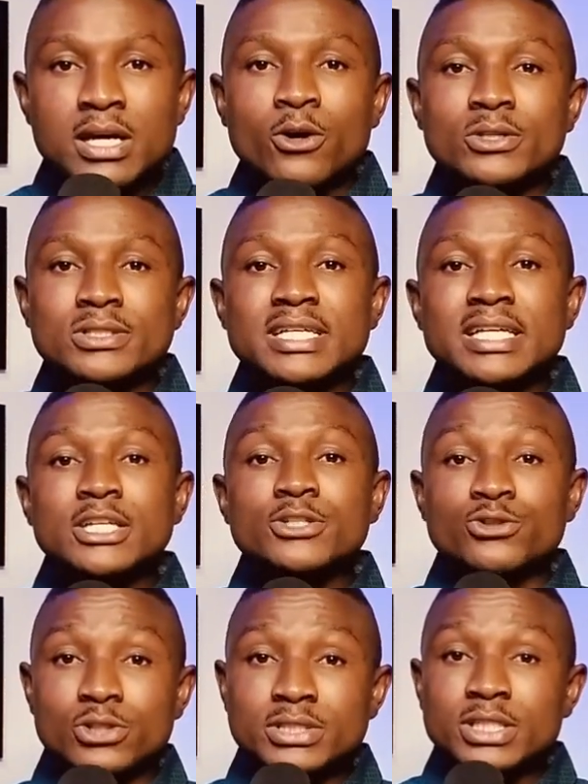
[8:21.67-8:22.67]
concerning
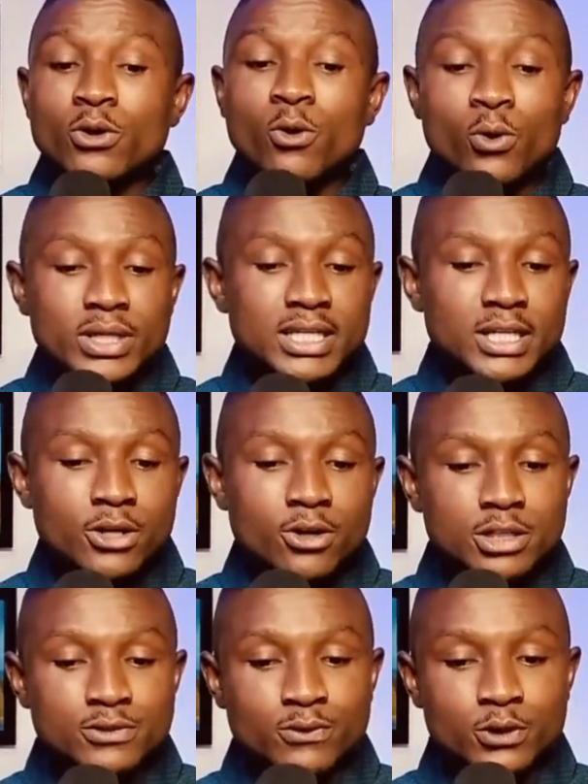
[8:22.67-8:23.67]
trusting wholly in
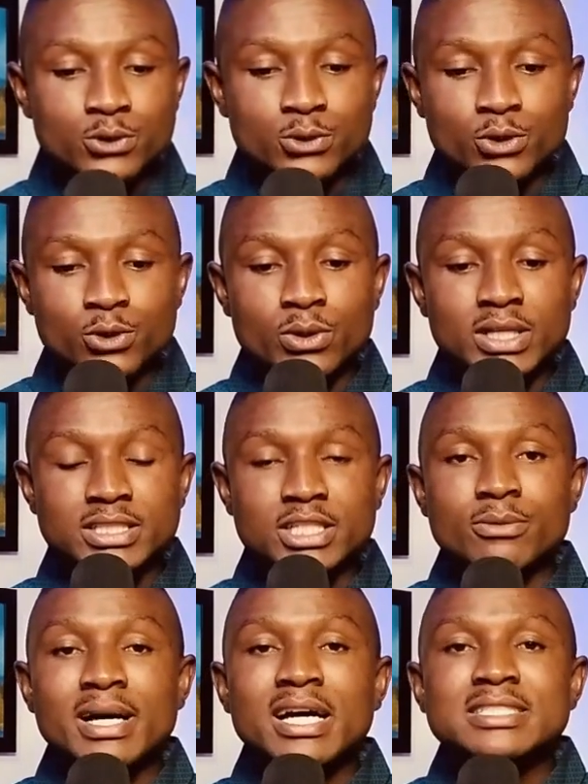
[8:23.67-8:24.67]
God is for you to know in
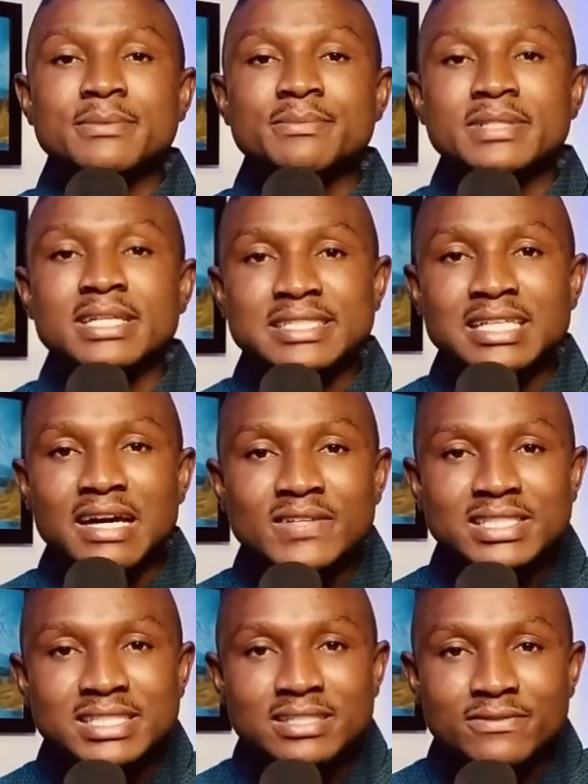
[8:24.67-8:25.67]
Jeremiah chapter
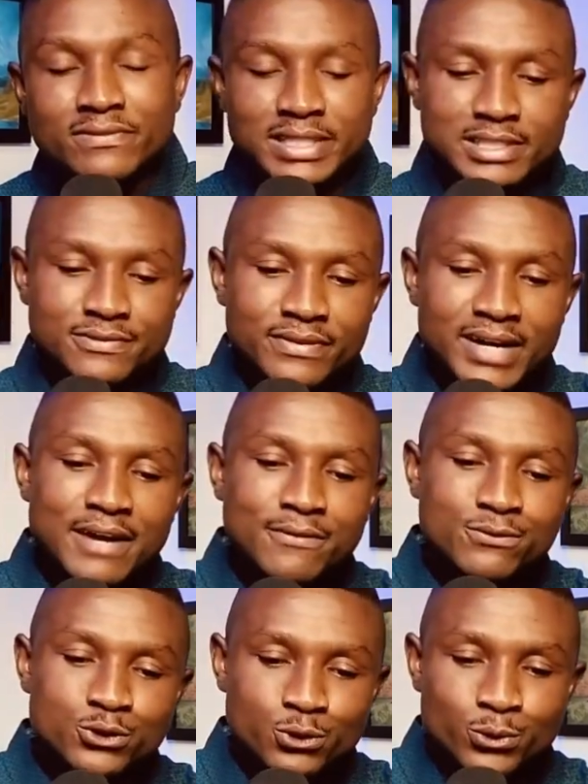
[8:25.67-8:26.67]
seventeen verse
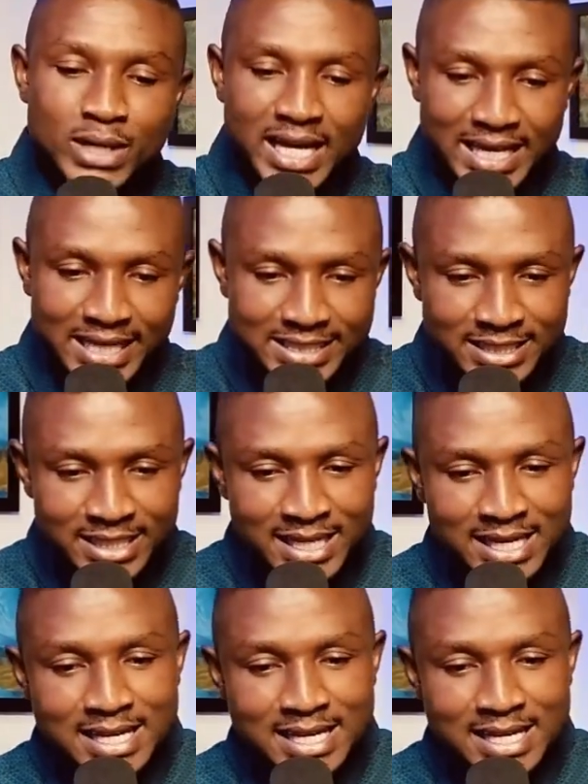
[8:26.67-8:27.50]
five through eight.